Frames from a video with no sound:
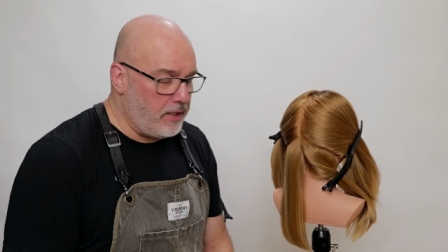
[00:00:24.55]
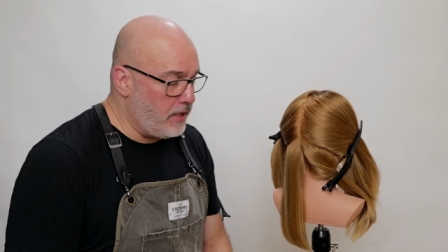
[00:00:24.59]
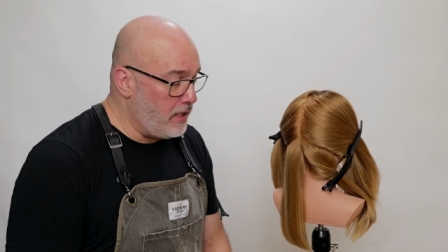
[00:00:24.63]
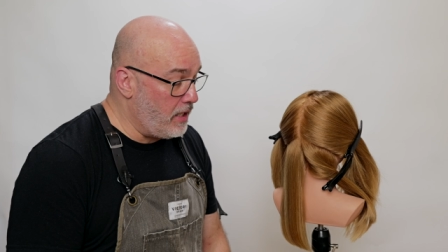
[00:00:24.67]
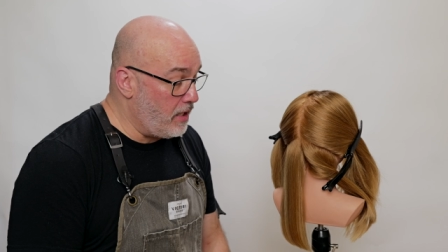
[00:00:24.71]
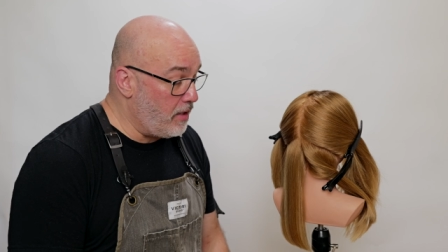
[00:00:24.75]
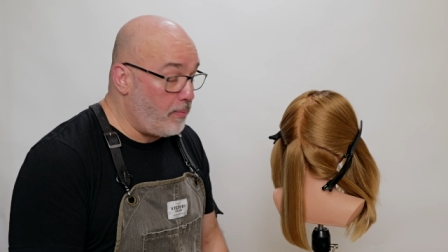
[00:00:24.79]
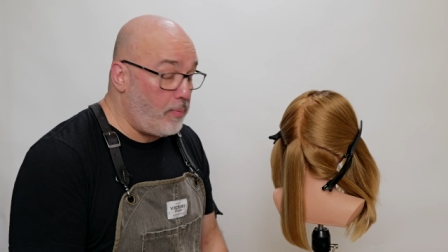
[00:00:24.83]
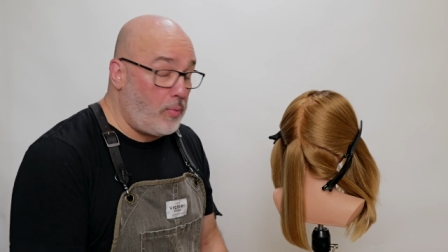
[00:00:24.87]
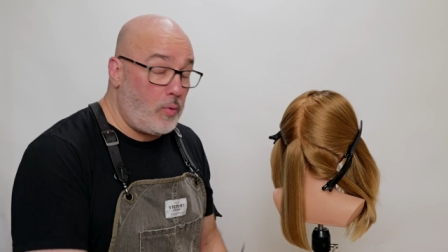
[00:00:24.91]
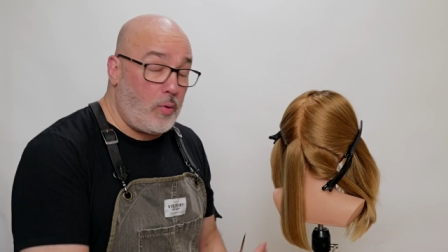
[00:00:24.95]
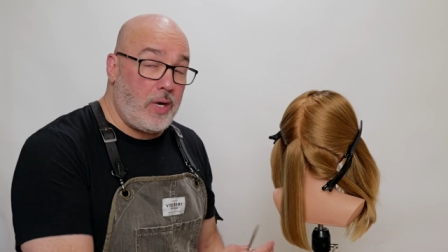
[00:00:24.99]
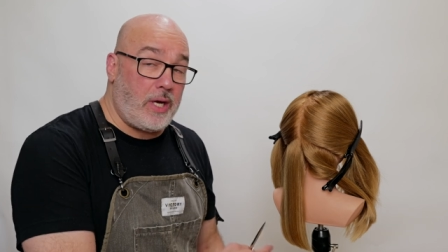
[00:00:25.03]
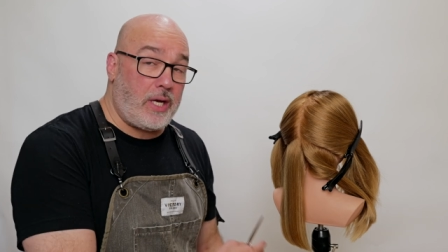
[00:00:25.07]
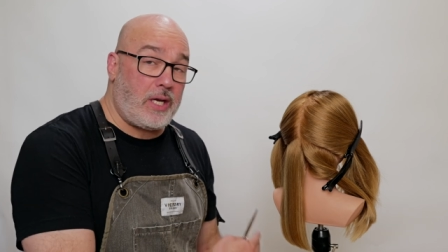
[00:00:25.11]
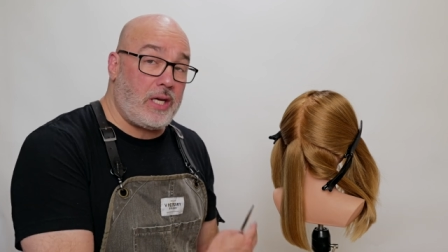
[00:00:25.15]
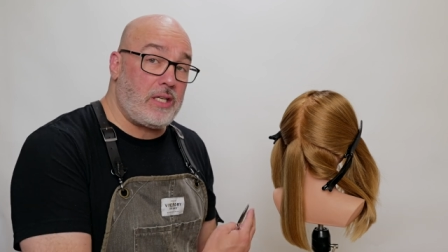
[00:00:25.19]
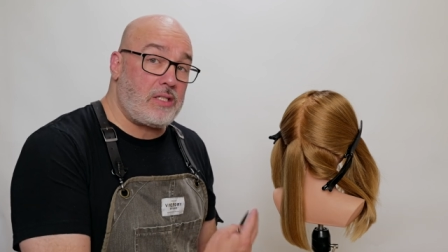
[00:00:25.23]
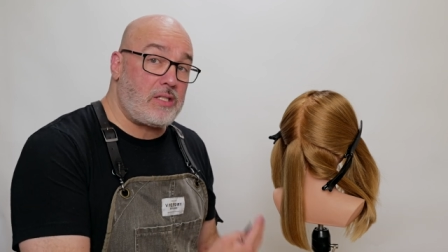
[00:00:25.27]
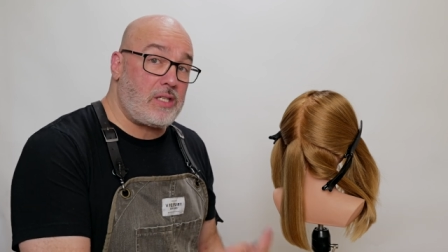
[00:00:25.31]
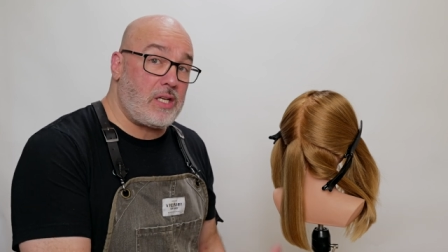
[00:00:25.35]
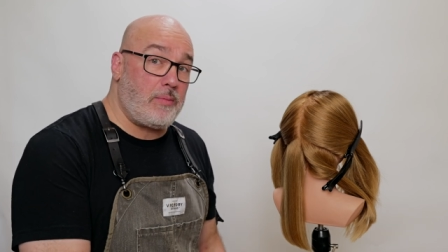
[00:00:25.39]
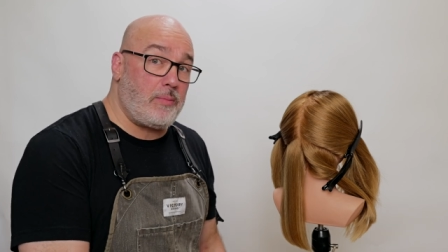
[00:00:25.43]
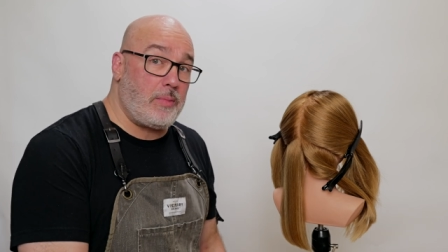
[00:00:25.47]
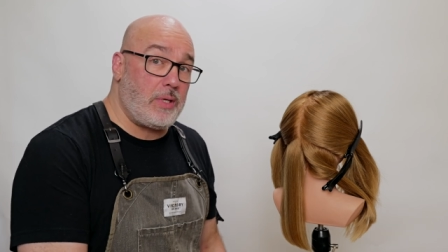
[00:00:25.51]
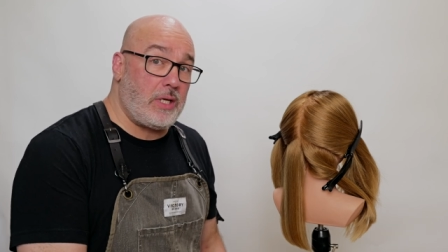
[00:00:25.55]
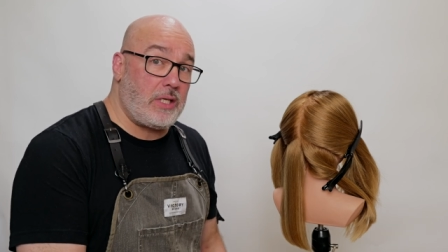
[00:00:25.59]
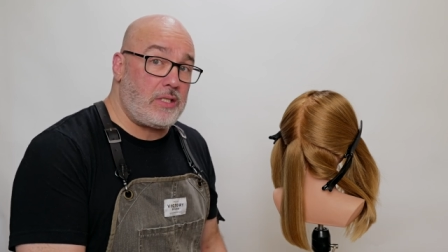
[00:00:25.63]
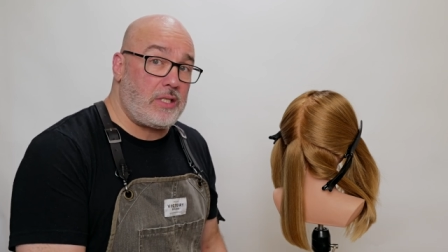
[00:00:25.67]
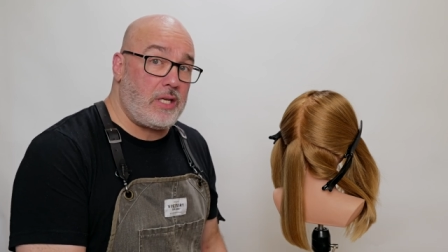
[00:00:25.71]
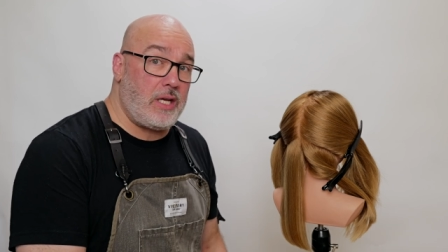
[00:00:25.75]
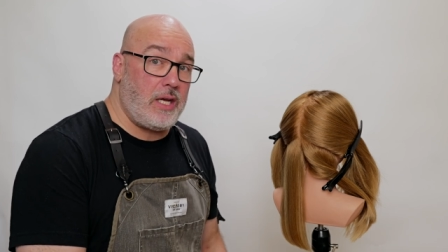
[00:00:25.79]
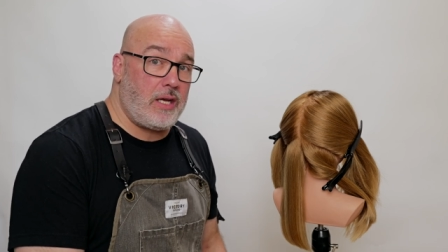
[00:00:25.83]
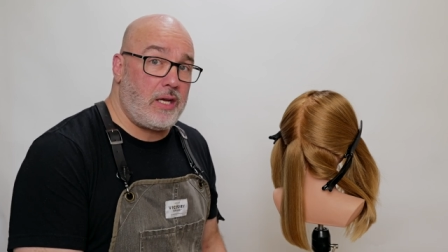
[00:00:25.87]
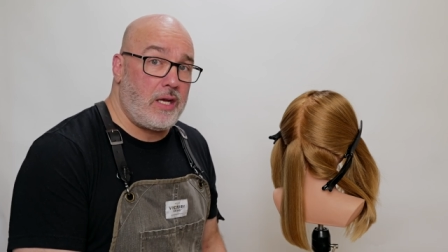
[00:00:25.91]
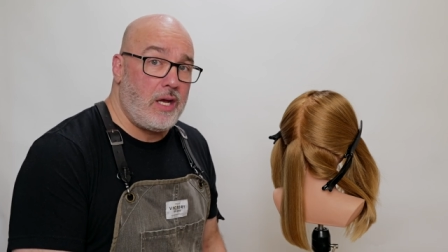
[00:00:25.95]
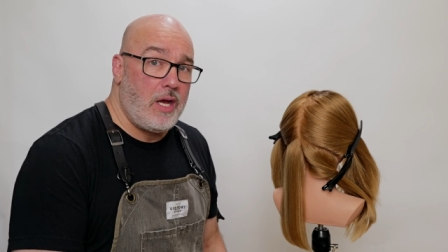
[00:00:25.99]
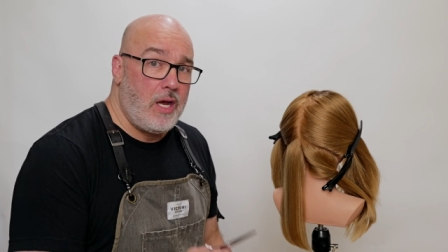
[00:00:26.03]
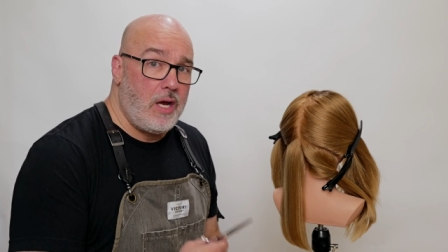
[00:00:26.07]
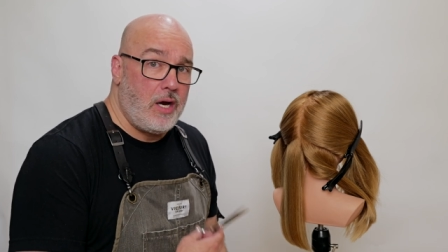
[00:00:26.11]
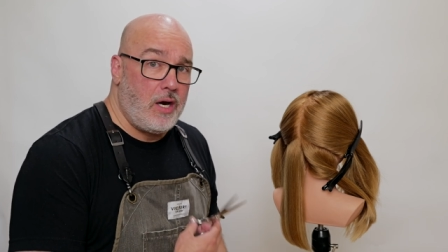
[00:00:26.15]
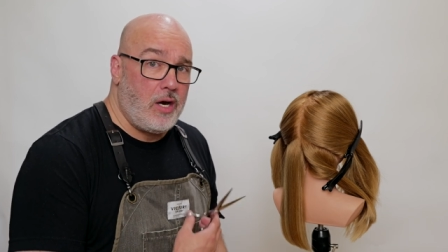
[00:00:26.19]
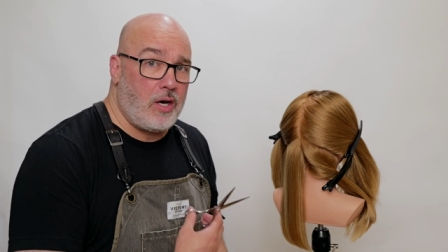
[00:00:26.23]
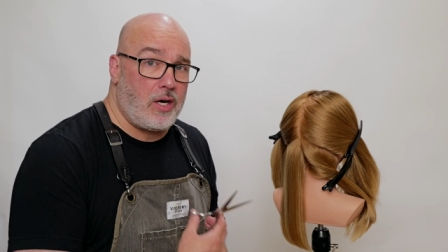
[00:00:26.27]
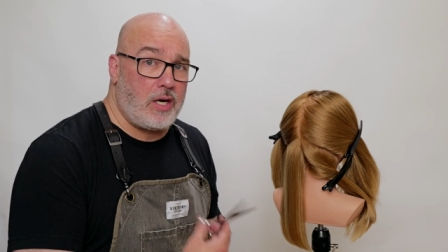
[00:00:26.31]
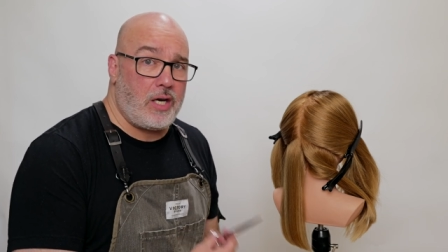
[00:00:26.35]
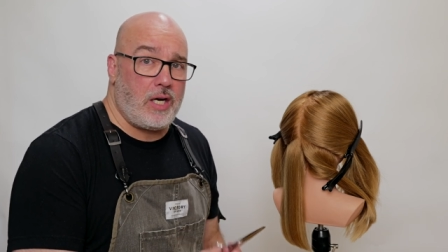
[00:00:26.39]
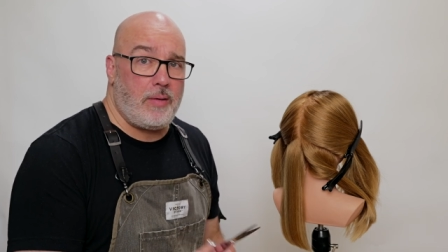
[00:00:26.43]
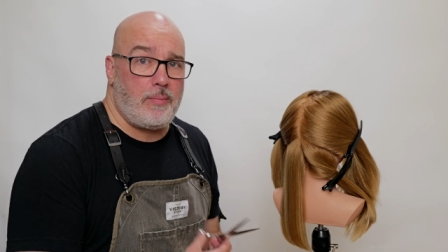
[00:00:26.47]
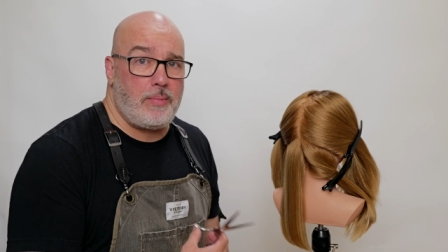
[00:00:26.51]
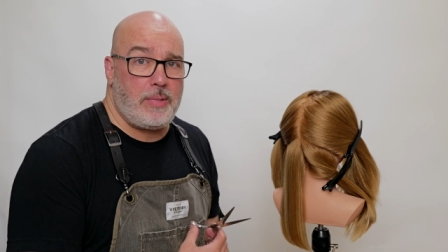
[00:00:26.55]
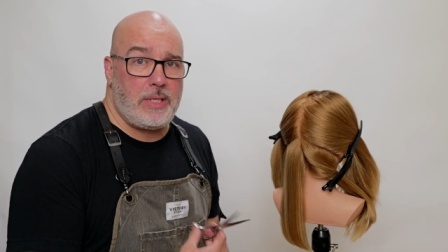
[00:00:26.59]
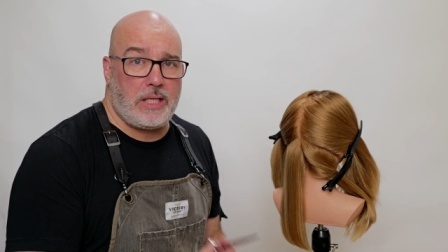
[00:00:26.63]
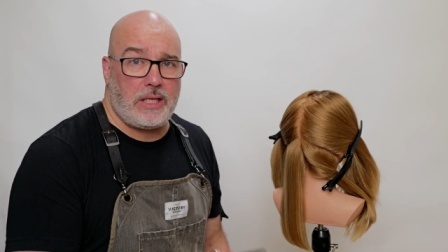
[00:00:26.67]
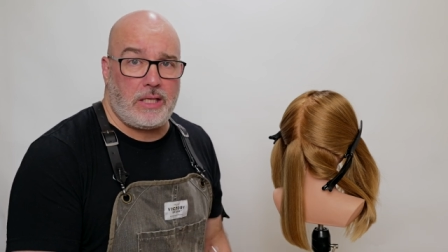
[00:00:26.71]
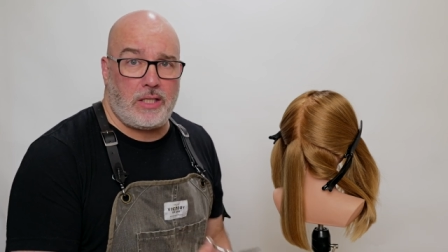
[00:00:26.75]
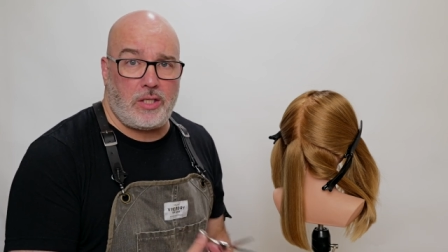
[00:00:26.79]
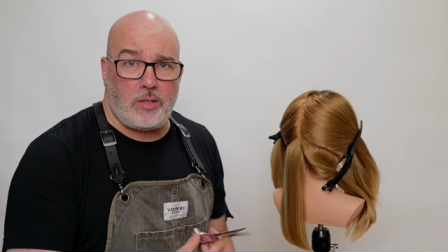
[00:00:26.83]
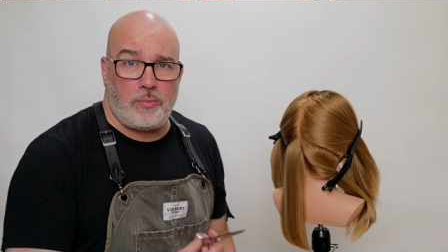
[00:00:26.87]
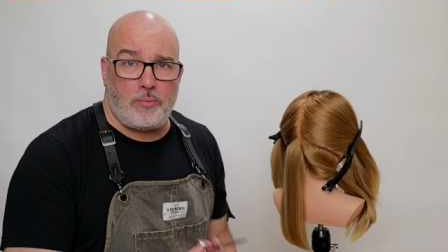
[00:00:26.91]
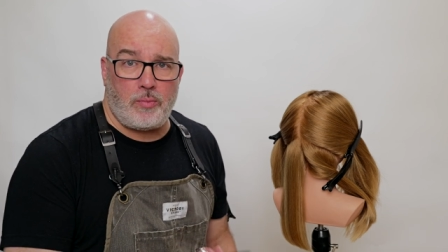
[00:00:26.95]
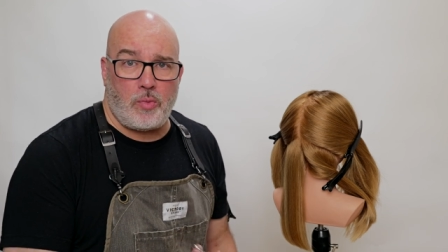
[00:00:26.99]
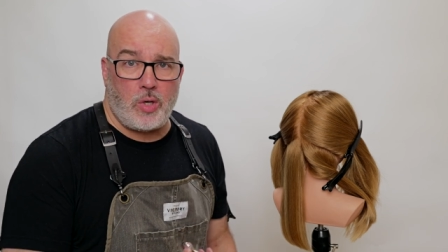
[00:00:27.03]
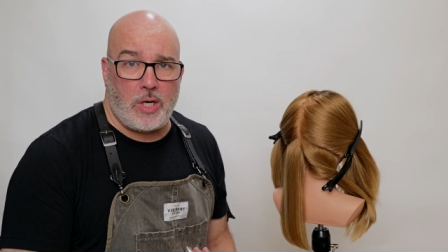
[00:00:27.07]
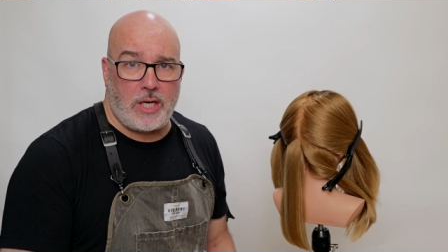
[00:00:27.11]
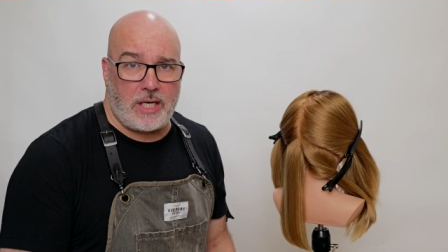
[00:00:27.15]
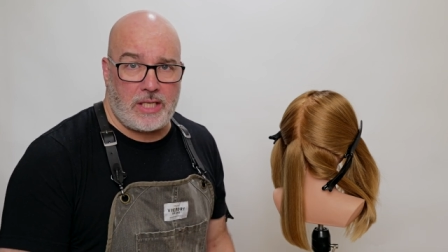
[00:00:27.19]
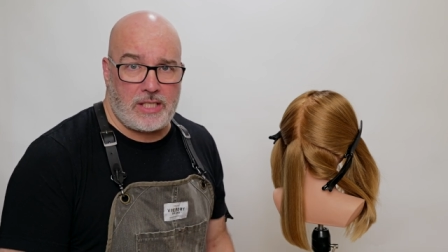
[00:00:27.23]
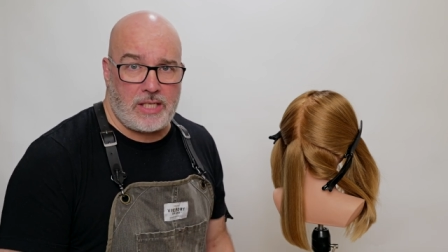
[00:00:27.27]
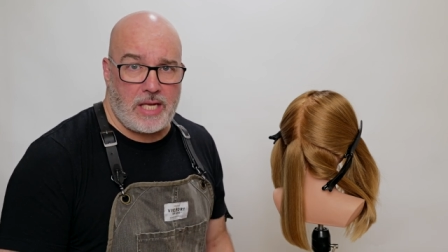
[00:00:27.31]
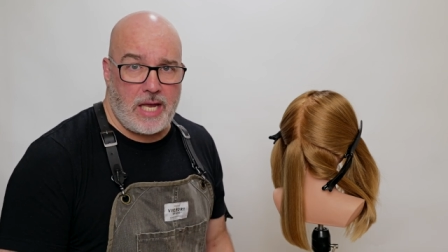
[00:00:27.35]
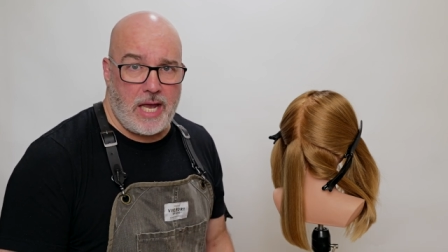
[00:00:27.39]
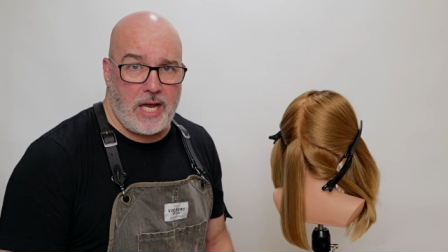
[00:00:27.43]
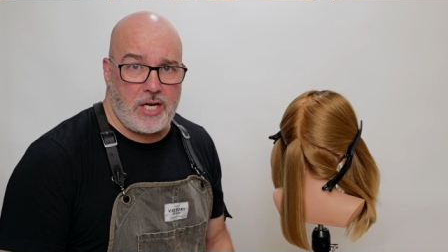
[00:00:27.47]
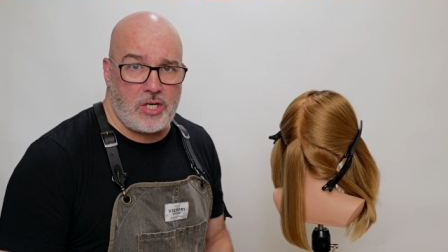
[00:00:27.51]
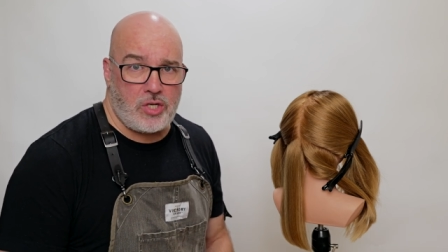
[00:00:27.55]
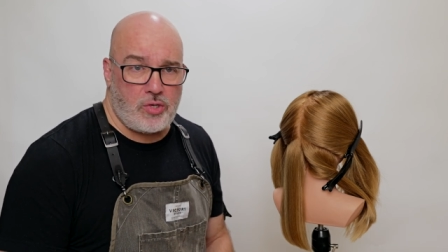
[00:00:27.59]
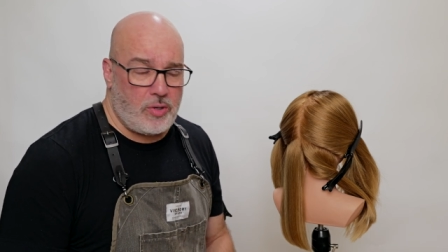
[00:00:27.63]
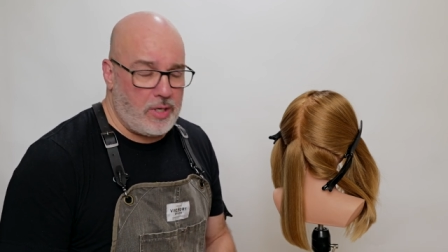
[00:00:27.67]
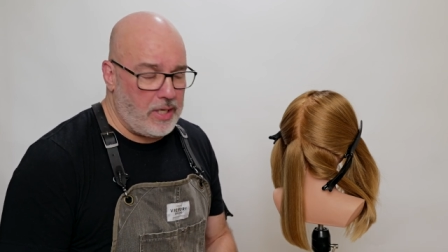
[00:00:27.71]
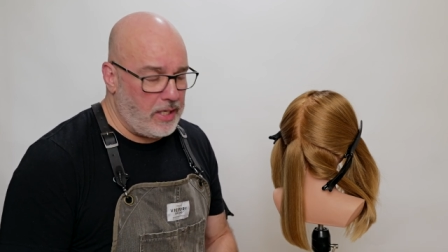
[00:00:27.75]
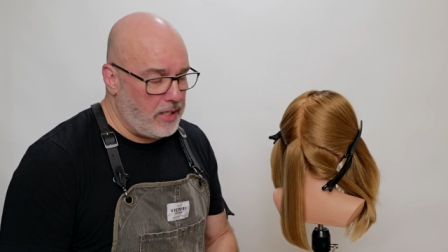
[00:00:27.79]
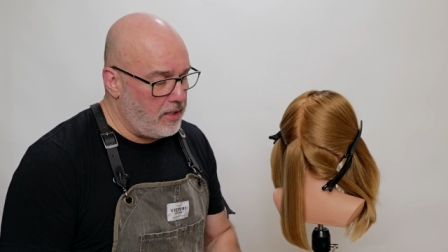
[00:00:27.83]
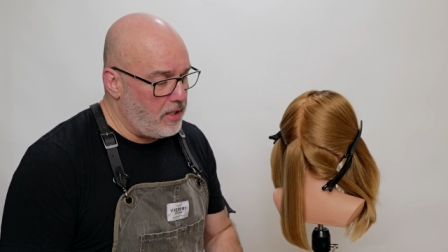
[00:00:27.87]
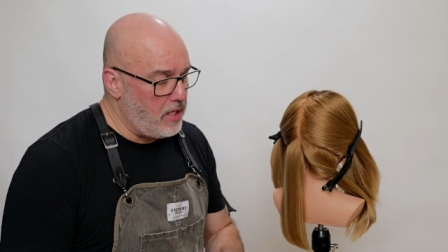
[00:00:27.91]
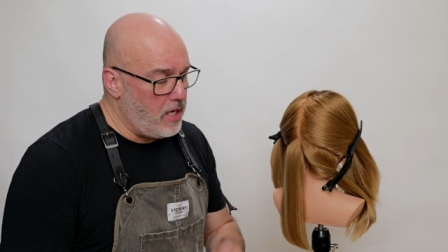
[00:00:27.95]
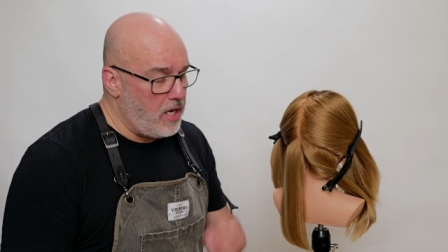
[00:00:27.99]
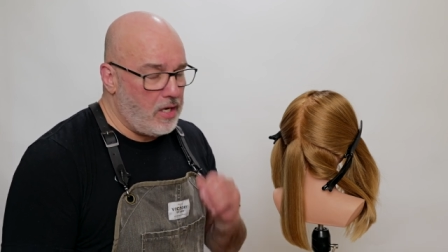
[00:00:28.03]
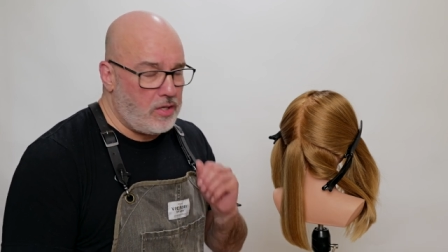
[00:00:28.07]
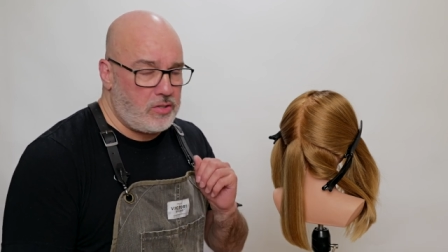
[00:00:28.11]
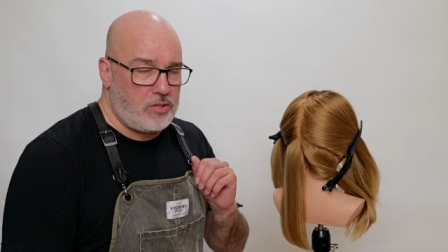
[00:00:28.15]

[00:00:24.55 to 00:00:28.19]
Now the point cuts I'm going to take are going to be a little more exaggerated